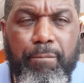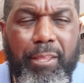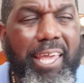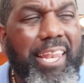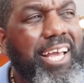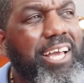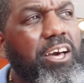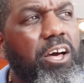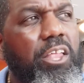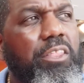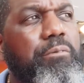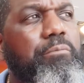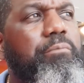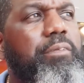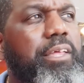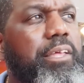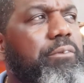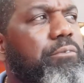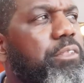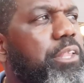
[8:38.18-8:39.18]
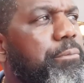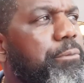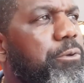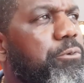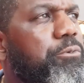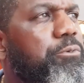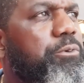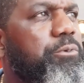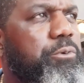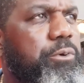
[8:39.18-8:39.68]
and I call them, and let me
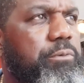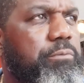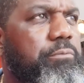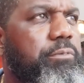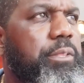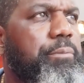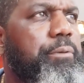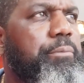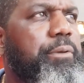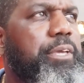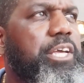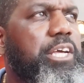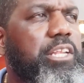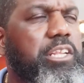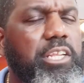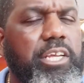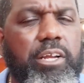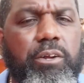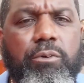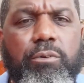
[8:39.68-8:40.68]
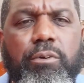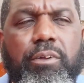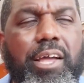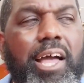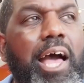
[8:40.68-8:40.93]
let me be clear.